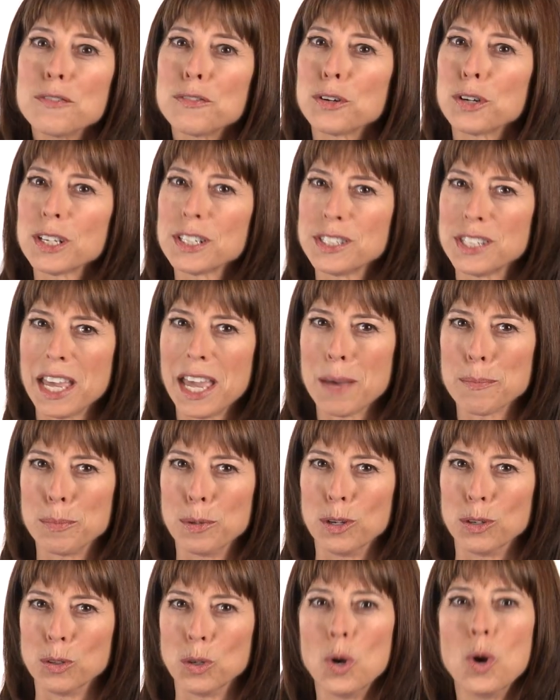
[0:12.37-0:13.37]
For
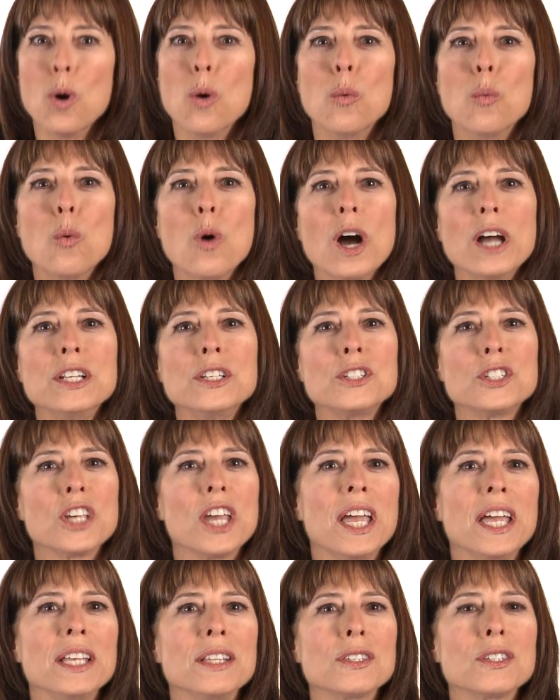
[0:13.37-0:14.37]
example, one
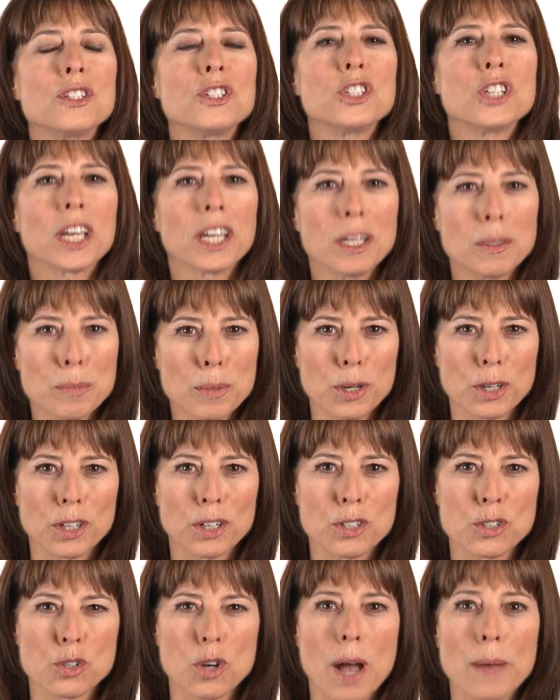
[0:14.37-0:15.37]
chain's chicken
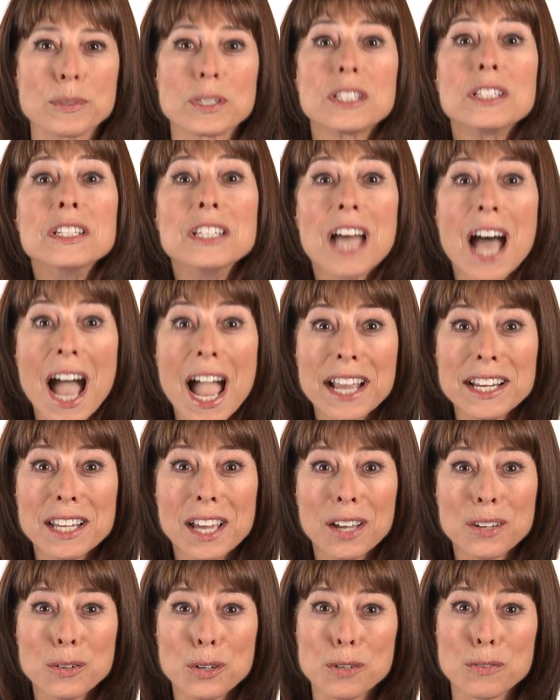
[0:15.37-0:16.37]
burger drops
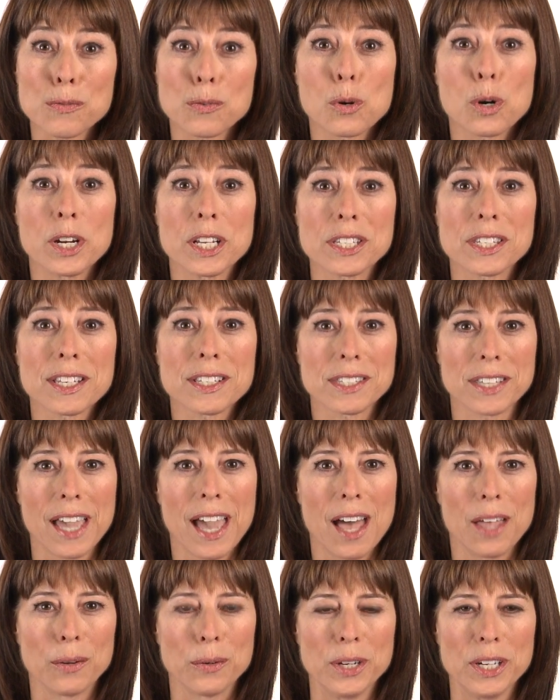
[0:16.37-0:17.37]
946
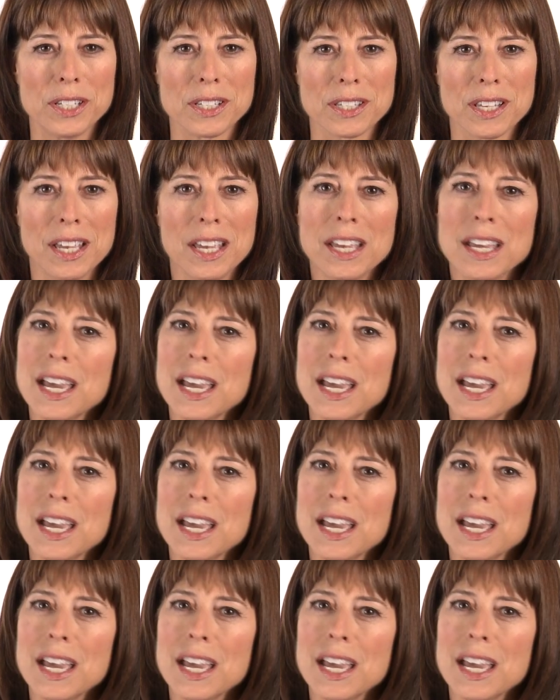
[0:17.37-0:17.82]
calories